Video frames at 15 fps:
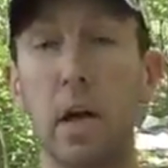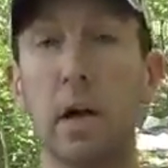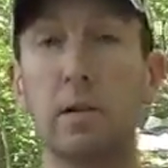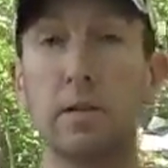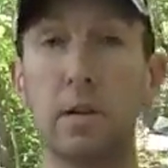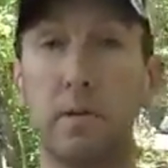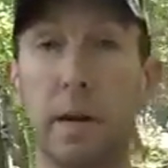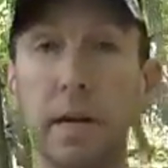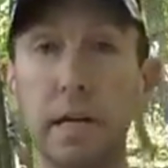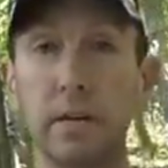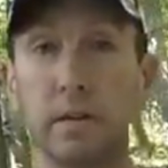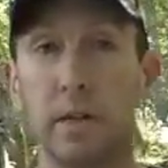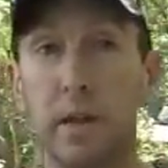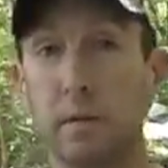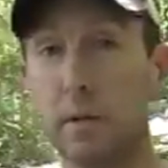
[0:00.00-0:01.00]
So you're making
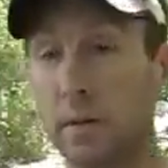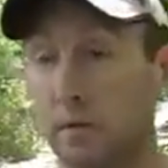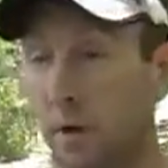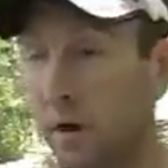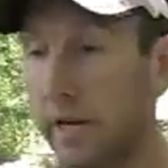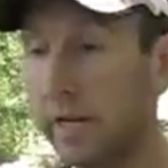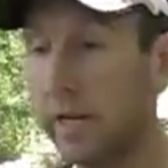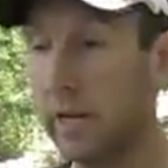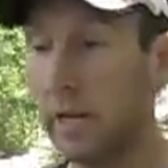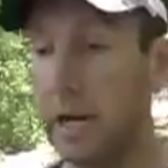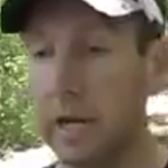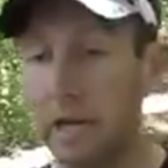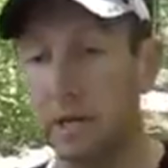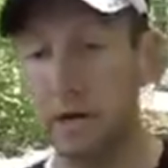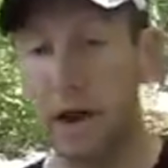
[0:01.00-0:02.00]
sure that when you're running,
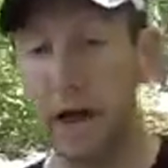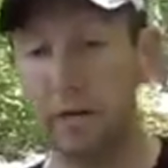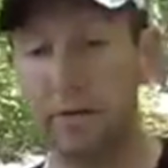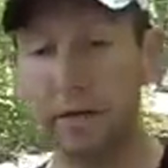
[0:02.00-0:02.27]
you're